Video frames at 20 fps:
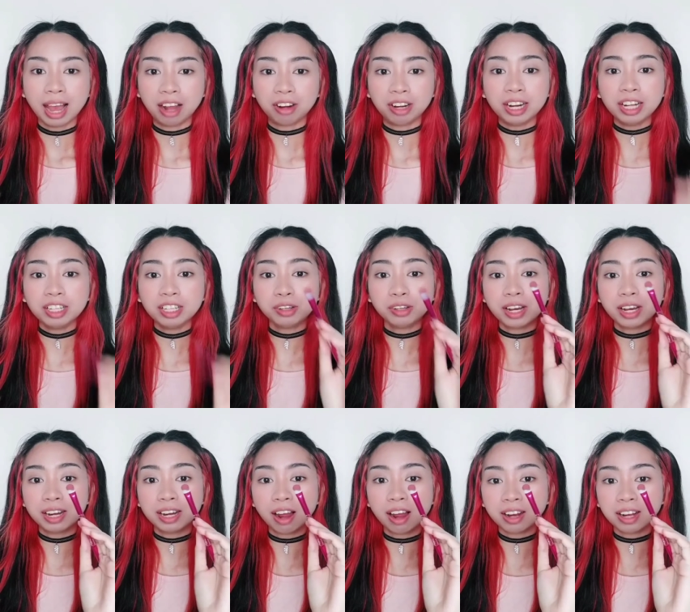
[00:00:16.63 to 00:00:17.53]
already took
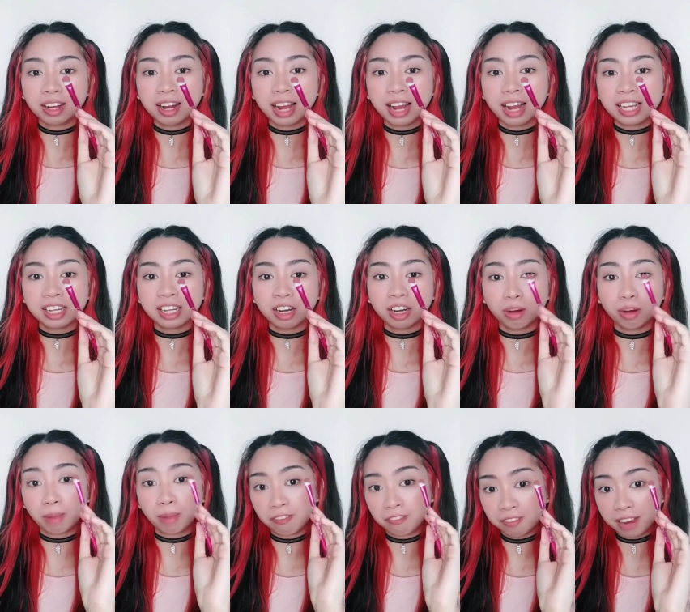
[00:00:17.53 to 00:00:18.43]
a darker eyeshadow
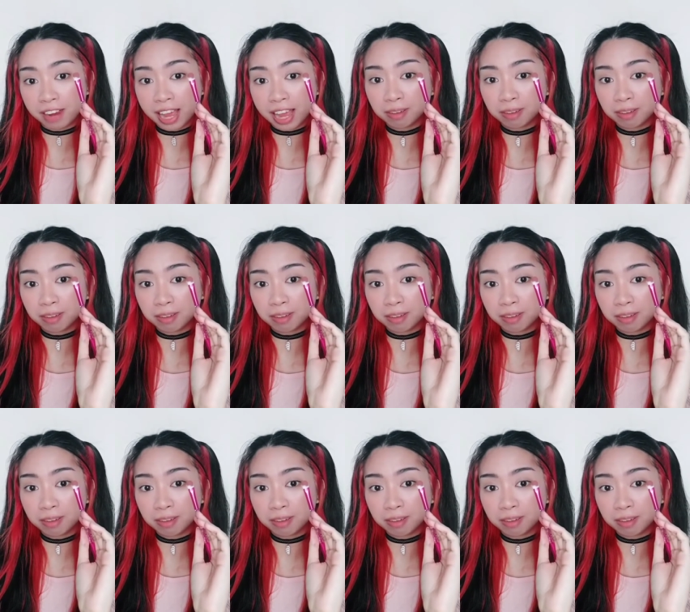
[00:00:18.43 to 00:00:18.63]
on my flat